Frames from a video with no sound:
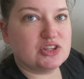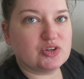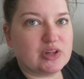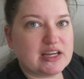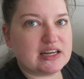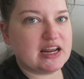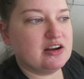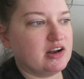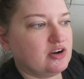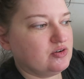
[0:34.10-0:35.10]
they're like
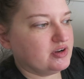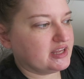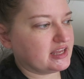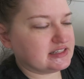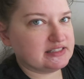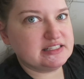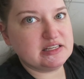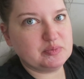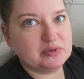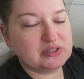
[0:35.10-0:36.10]
narrow and
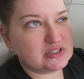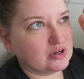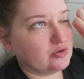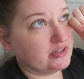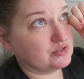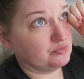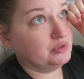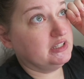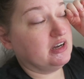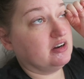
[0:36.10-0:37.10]
deep, so it's
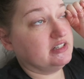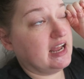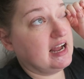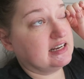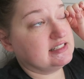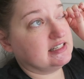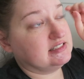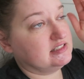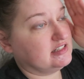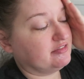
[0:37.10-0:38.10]
really hard to
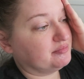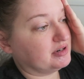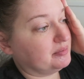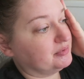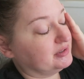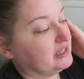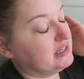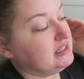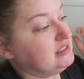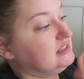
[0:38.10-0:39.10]
access stuff
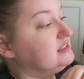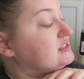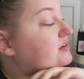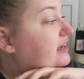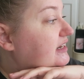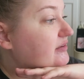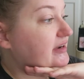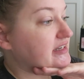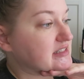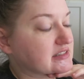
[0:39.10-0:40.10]
properly. So
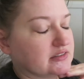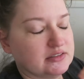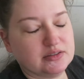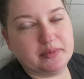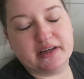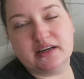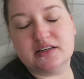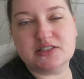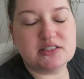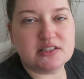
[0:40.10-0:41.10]
anyways, oh my
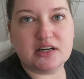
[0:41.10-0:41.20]
gosh, the